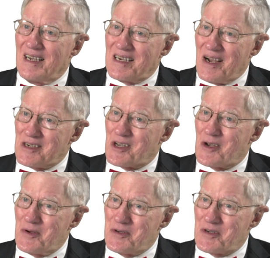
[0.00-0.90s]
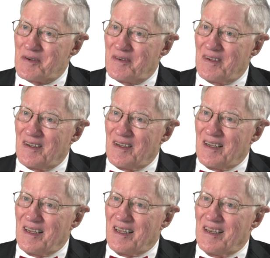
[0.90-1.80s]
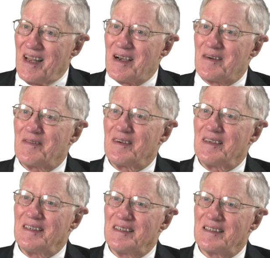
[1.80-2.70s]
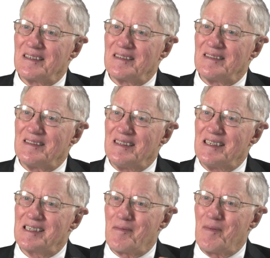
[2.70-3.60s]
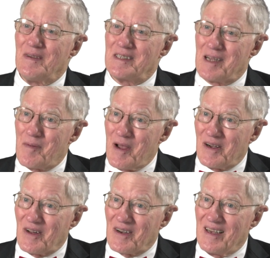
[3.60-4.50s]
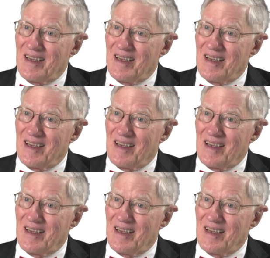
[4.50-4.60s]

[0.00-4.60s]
Constitution, now is upheld,